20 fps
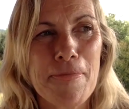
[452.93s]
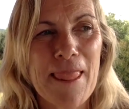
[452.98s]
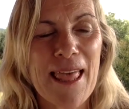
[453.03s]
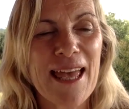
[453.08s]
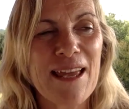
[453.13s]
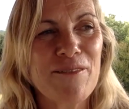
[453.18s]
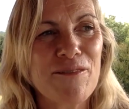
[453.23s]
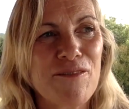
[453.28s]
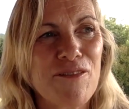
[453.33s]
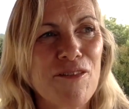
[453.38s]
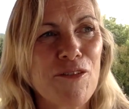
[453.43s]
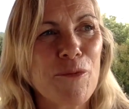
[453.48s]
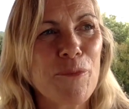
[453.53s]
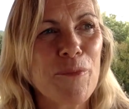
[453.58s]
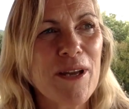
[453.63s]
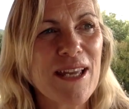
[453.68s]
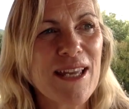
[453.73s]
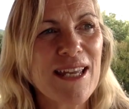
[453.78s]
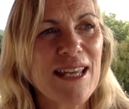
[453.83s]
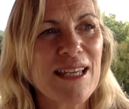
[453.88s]
And for
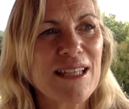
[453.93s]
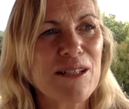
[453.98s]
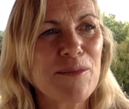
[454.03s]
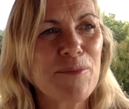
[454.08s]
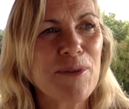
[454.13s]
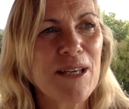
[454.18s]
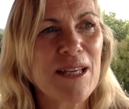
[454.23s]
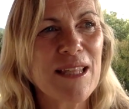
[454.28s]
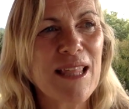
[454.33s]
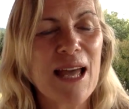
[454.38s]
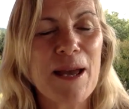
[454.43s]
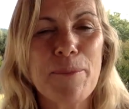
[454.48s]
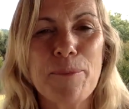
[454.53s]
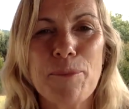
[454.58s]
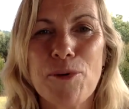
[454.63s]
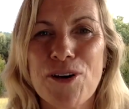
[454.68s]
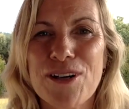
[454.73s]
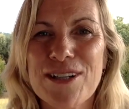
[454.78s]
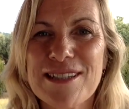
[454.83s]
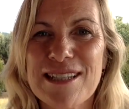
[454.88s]
me to be that
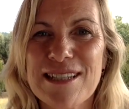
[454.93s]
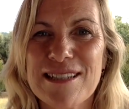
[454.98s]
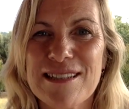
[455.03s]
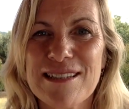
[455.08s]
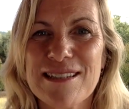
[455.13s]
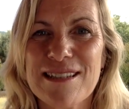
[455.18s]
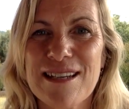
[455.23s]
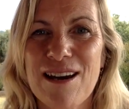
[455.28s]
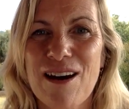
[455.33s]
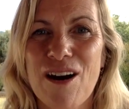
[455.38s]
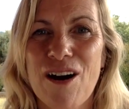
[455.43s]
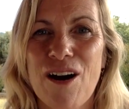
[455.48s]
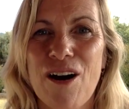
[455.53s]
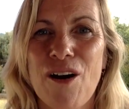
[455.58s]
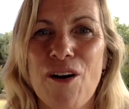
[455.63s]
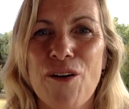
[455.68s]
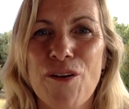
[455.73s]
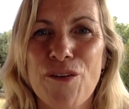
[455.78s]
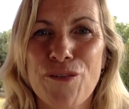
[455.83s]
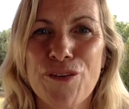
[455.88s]
present
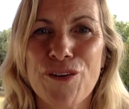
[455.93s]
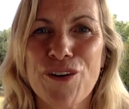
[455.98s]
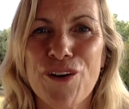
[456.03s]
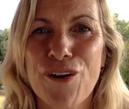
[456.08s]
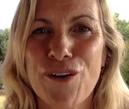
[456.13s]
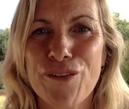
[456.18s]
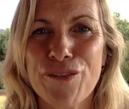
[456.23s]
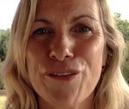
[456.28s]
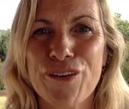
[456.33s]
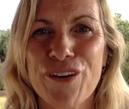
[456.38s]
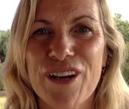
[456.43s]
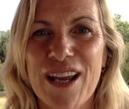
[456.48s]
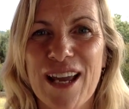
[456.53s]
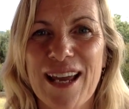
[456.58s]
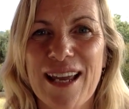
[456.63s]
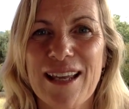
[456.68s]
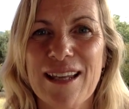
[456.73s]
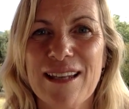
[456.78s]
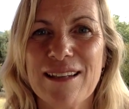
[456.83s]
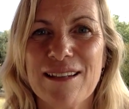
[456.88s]
over and over
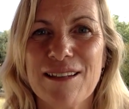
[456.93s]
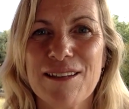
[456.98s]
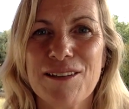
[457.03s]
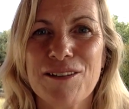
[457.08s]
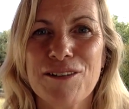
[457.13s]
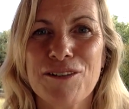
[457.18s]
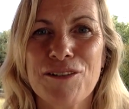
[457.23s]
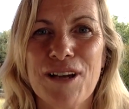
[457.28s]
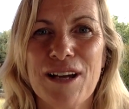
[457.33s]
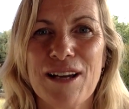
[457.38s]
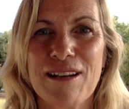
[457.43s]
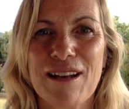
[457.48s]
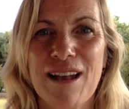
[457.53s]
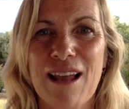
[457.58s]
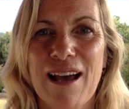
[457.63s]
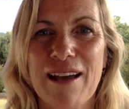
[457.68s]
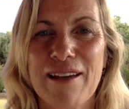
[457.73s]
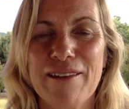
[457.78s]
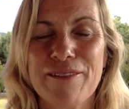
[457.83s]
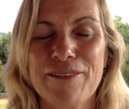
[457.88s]
again throughout
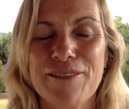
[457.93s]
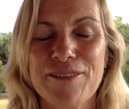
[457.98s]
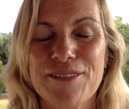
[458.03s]
life,